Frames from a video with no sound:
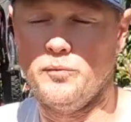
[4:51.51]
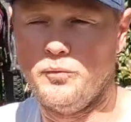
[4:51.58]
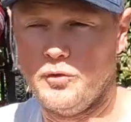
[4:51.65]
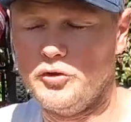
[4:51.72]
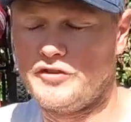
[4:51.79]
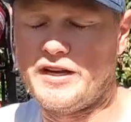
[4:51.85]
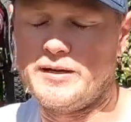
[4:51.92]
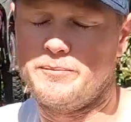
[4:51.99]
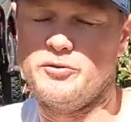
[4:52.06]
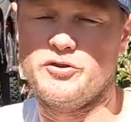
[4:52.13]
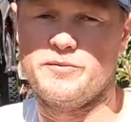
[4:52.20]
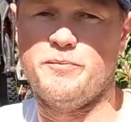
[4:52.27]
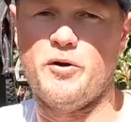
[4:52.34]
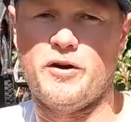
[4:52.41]
will take
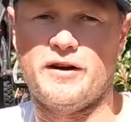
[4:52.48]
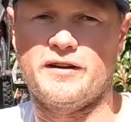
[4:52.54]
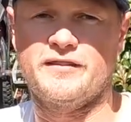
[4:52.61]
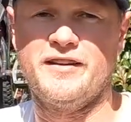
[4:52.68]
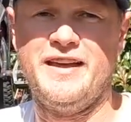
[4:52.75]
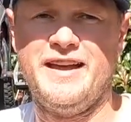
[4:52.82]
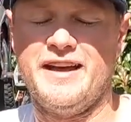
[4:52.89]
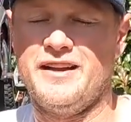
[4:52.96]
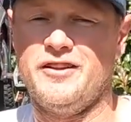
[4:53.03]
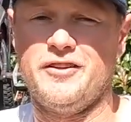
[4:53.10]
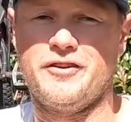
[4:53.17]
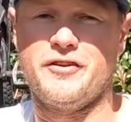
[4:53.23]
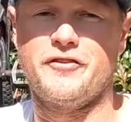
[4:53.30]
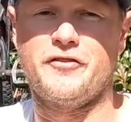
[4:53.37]
push bikes, and a
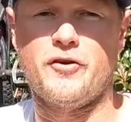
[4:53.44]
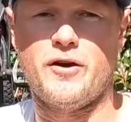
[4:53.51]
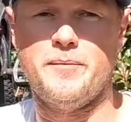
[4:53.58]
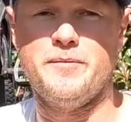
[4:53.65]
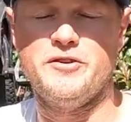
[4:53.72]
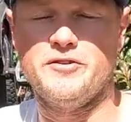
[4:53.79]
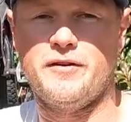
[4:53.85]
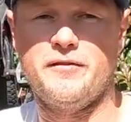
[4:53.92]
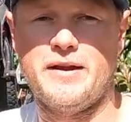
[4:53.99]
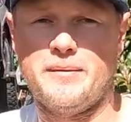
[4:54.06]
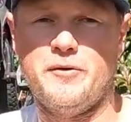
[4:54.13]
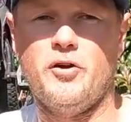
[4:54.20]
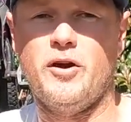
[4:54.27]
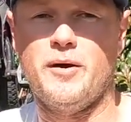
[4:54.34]
lot of the time you're driving
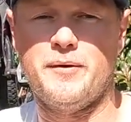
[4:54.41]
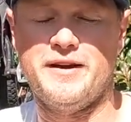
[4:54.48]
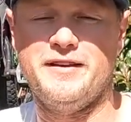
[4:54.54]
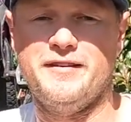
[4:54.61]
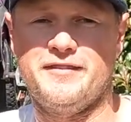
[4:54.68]
up the highway,